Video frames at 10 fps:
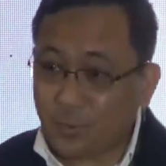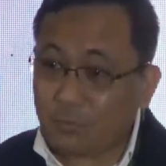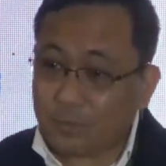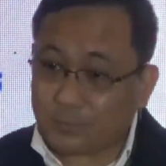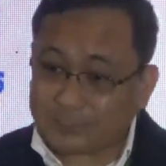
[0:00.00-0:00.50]

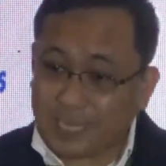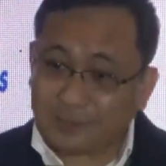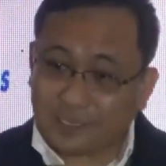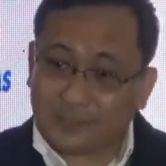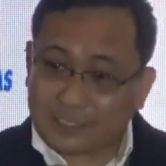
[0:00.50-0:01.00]
When we
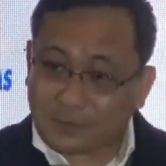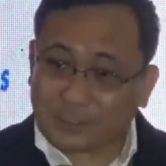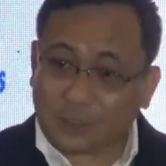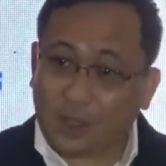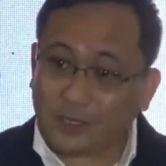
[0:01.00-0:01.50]
presented this to
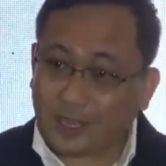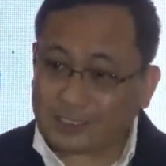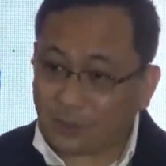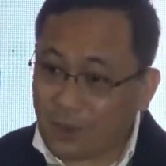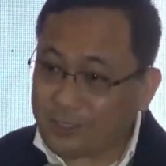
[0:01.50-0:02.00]

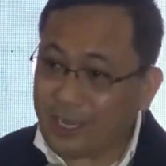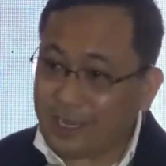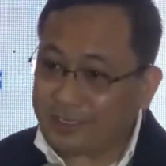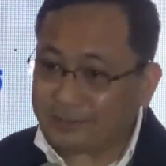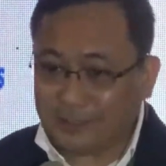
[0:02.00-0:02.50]
Estonia,
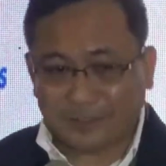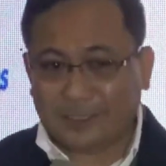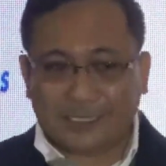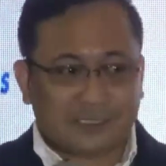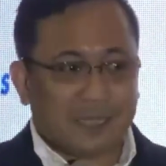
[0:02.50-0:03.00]

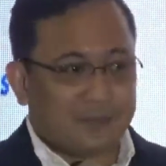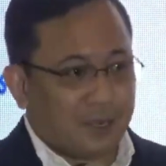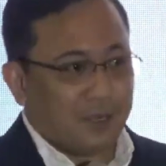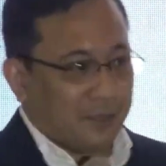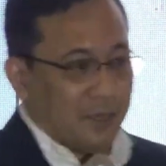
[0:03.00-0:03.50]
they said
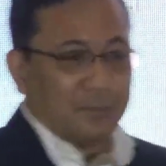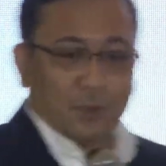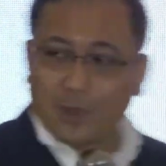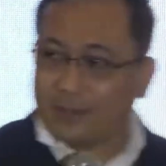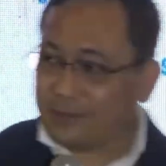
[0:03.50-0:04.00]
they are the
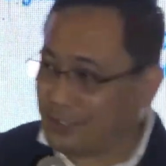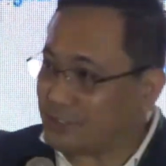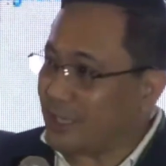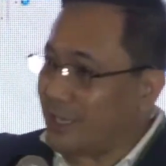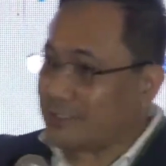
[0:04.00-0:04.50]
#1
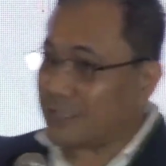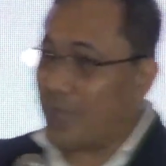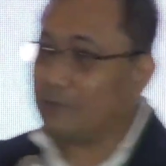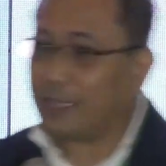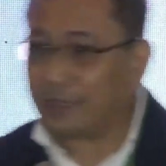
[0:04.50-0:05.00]
digitalized
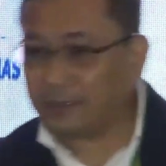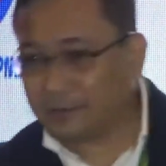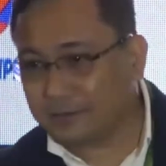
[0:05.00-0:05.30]
country.